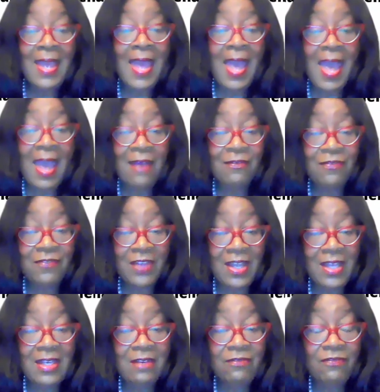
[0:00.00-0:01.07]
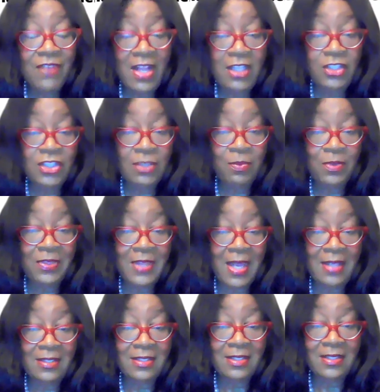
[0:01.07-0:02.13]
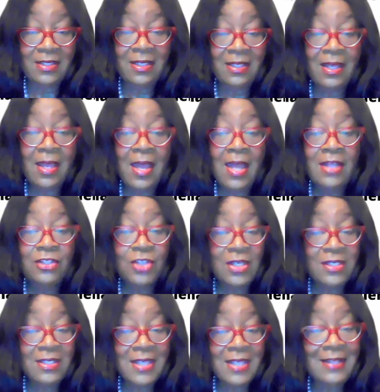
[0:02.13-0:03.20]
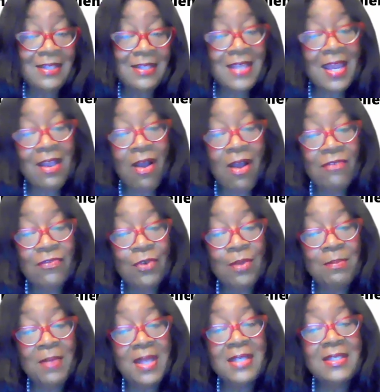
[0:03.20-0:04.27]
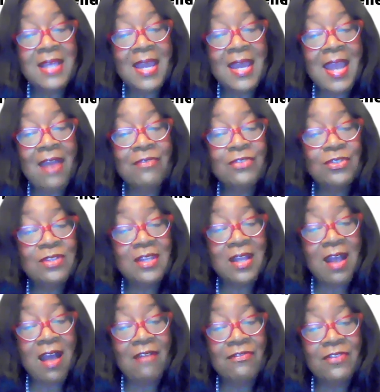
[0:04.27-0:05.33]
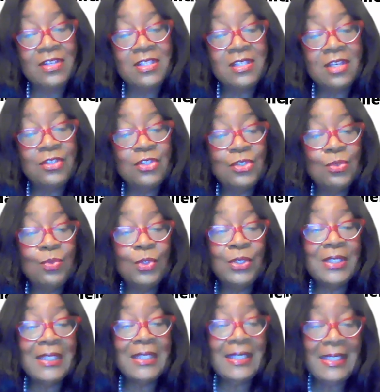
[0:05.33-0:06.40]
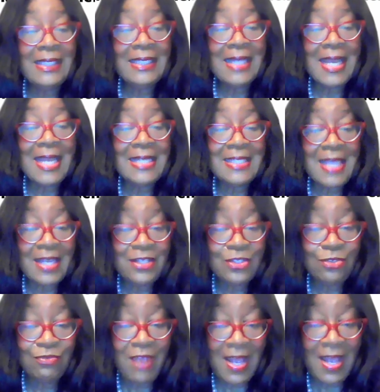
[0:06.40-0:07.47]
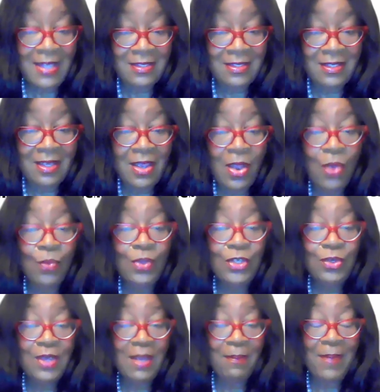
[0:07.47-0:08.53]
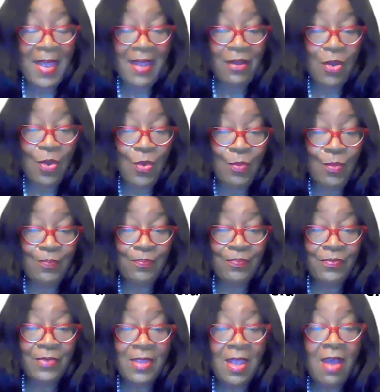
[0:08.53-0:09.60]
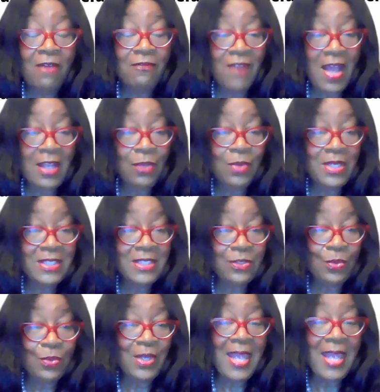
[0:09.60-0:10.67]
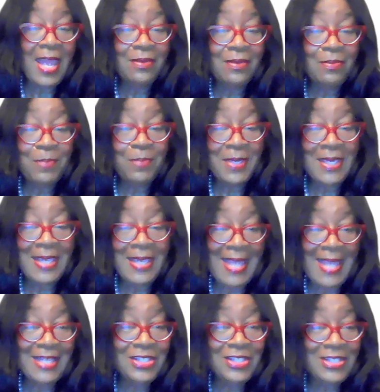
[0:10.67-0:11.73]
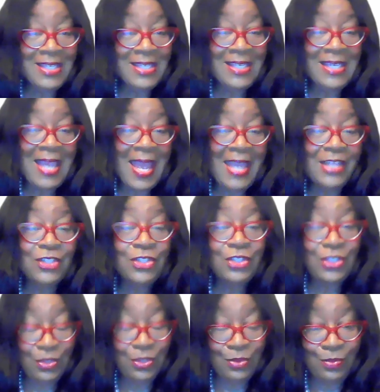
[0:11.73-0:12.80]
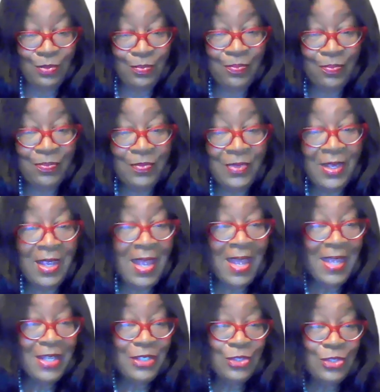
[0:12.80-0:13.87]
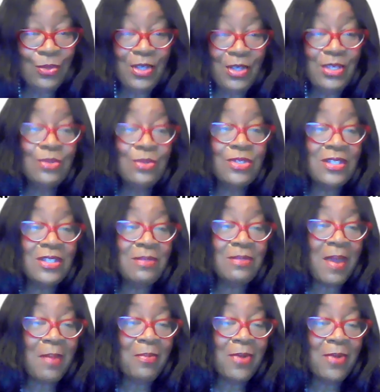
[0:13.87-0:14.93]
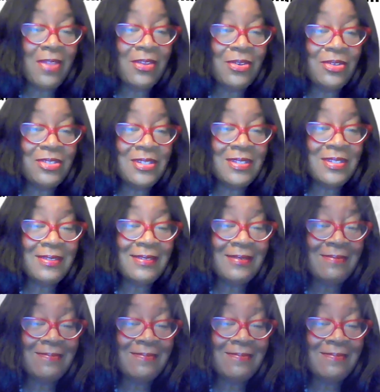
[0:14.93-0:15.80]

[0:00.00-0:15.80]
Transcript: Have fun and fellowship with us. Just take the day off on Monday after the conference because you will need a day to rest when you get back home. Follow us on NPHCHQ. Enjoy Houston, my brothers.